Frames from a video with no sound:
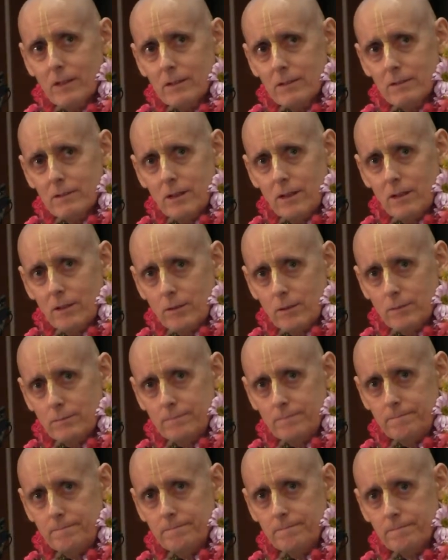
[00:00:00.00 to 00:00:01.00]

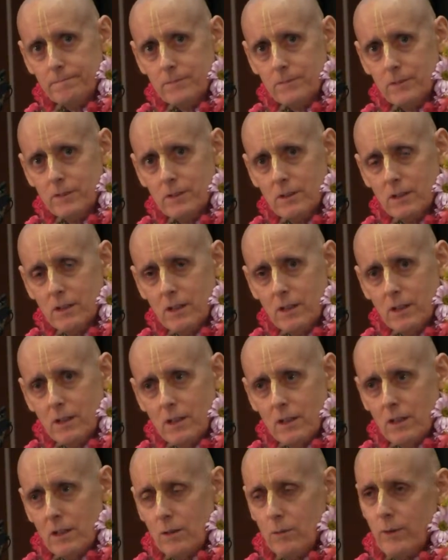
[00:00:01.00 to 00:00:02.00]
So,
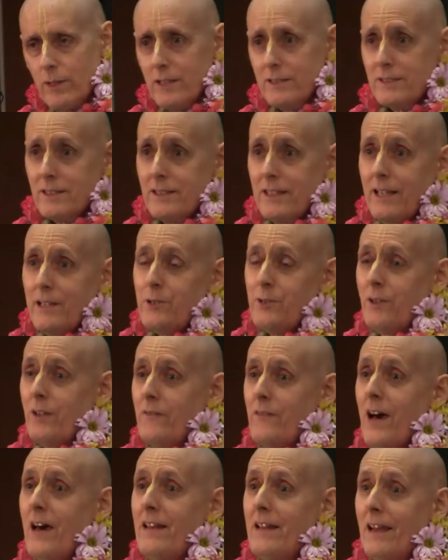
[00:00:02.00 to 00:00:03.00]
what is the nature
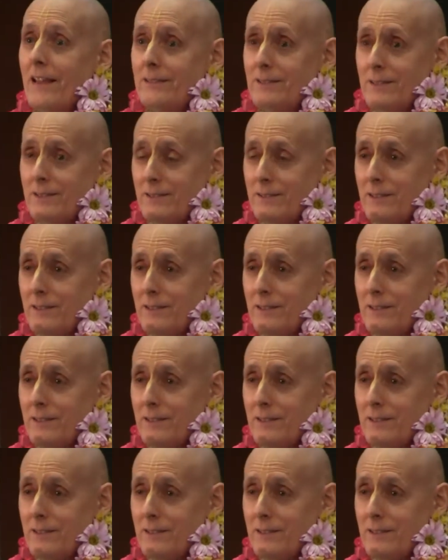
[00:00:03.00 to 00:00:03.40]
of that?